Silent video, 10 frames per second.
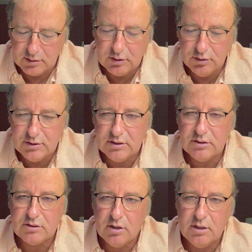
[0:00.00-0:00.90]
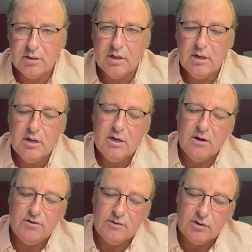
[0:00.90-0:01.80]
coaches in Scotland,
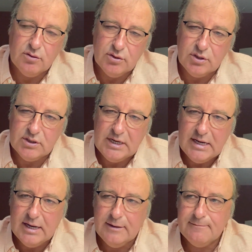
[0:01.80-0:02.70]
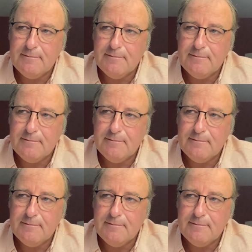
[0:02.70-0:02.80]
I've driven coaches here,